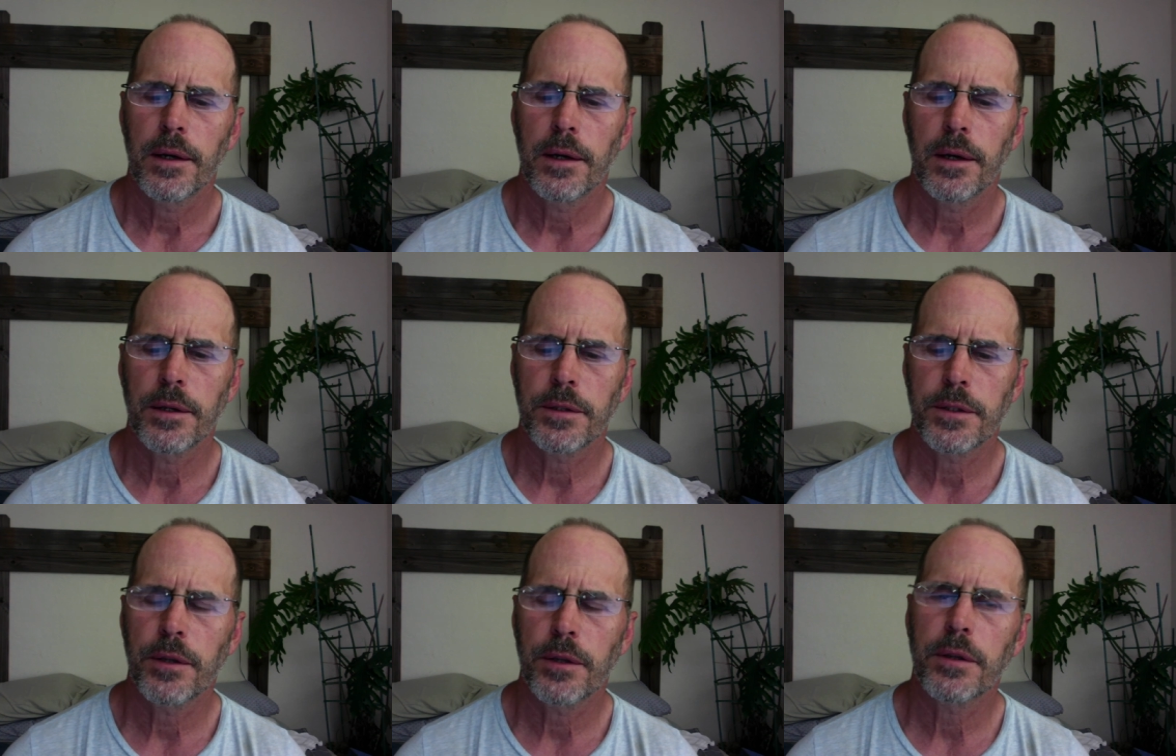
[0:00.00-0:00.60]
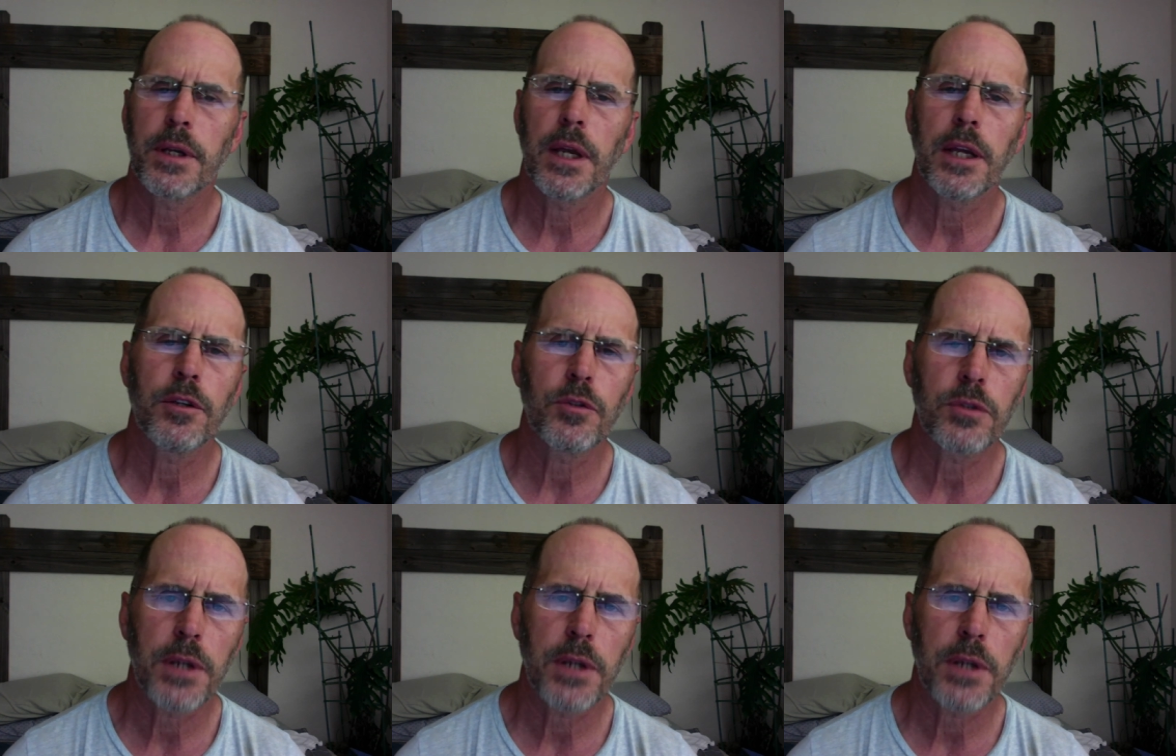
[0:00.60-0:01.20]
until the day you
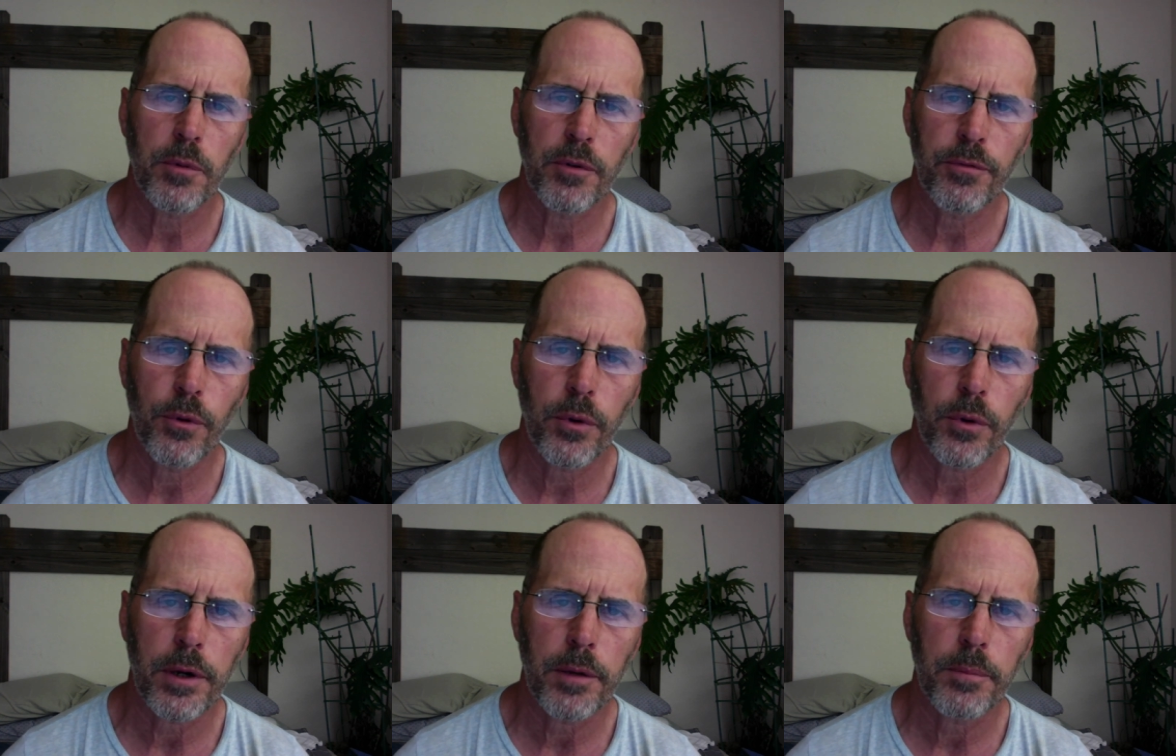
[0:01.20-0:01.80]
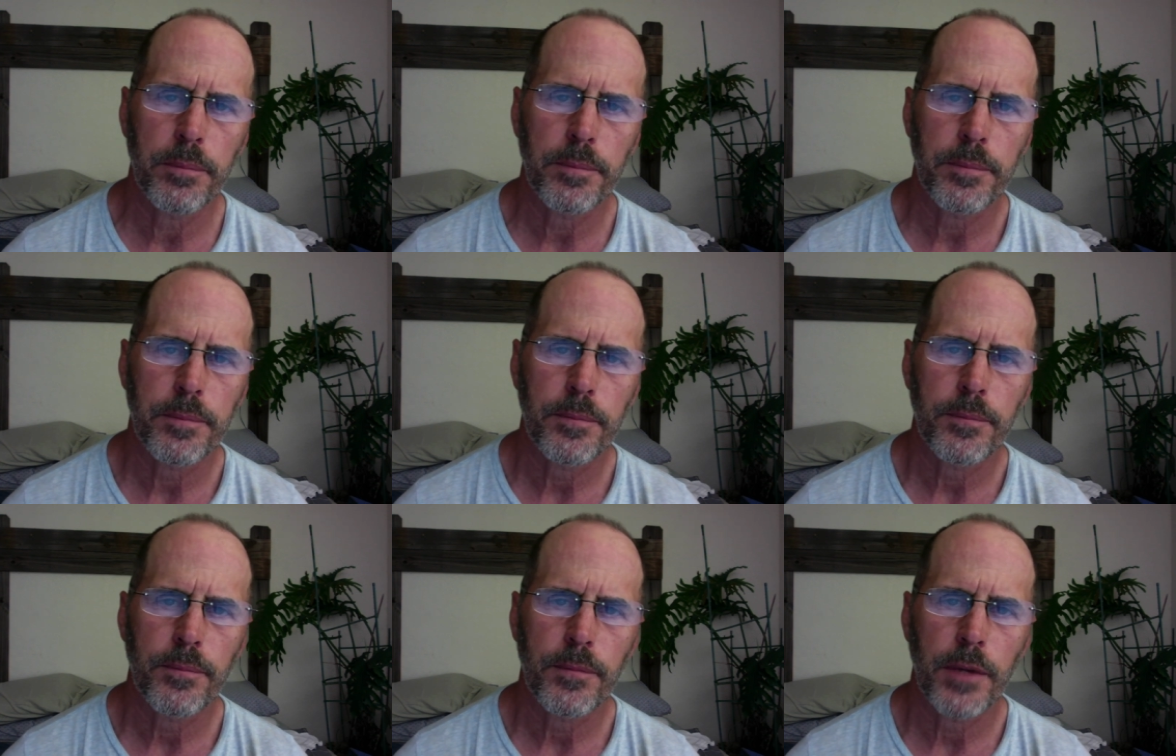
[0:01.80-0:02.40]
stand before Him
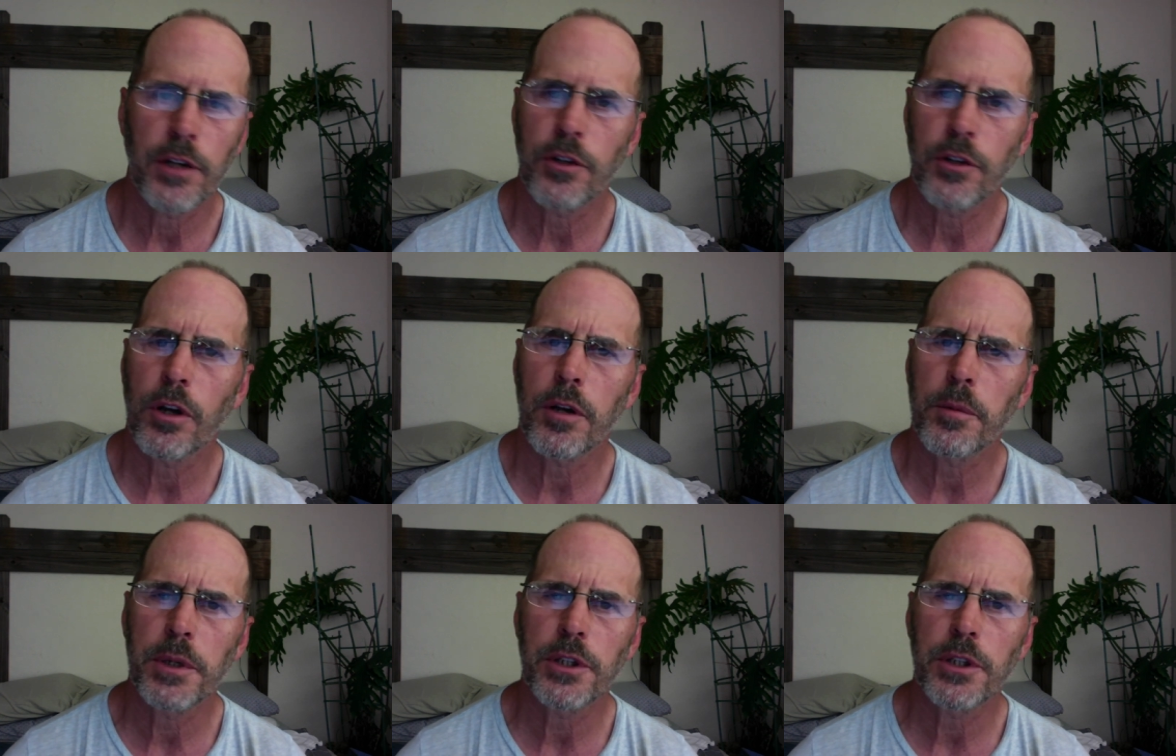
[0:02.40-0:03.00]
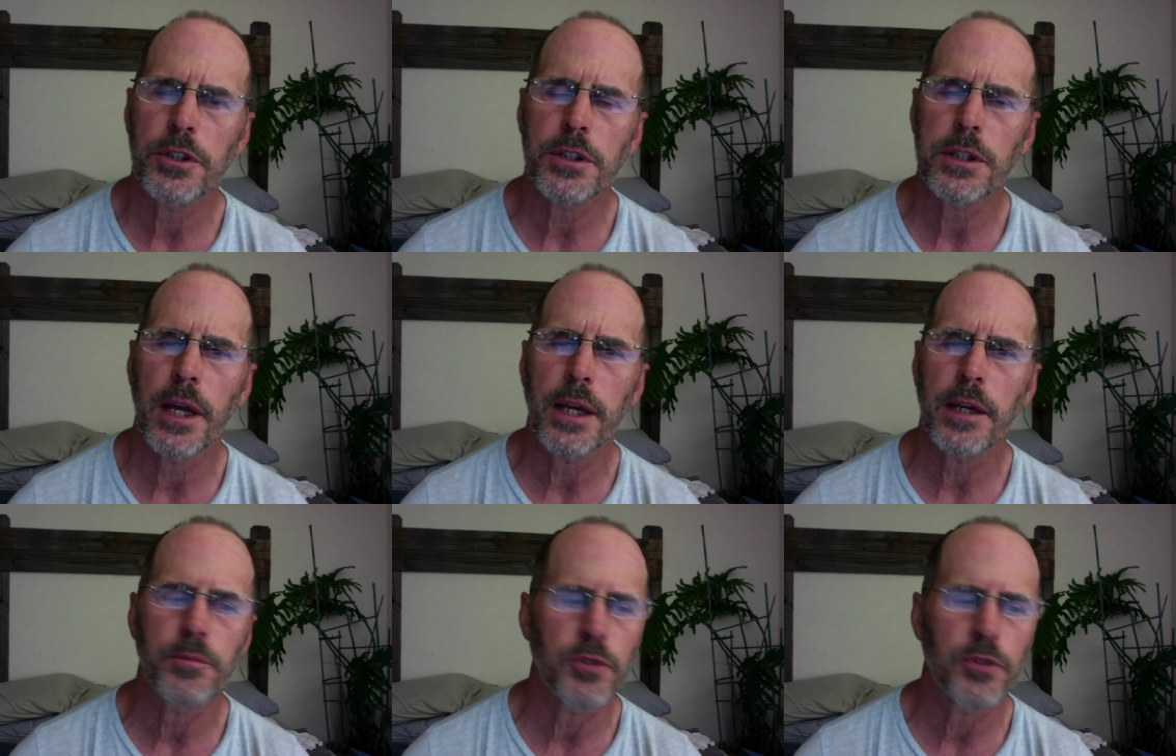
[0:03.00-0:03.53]
and you're going to be just like him,